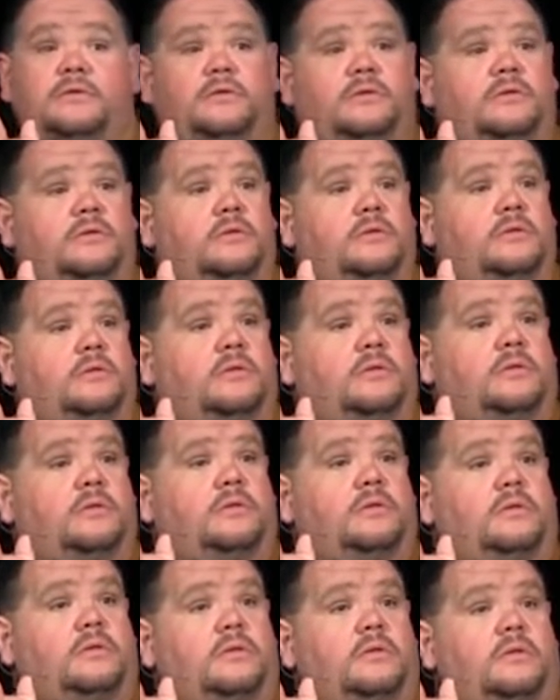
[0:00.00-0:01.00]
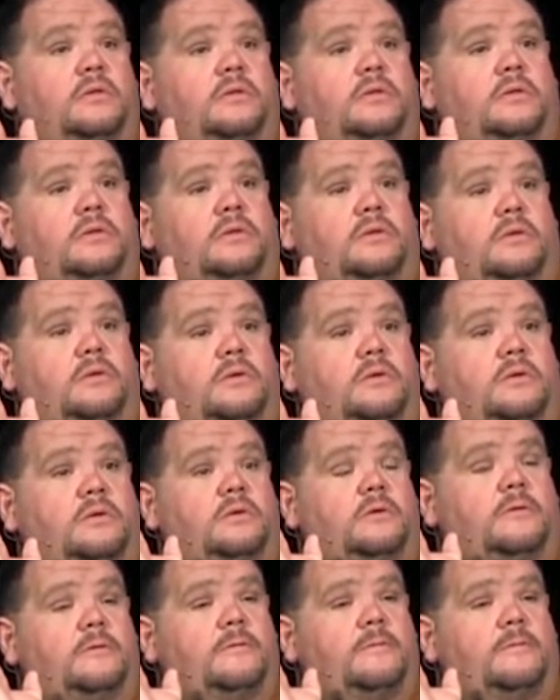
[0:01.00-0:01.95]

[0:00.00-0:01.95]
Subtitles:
Nobody speaks.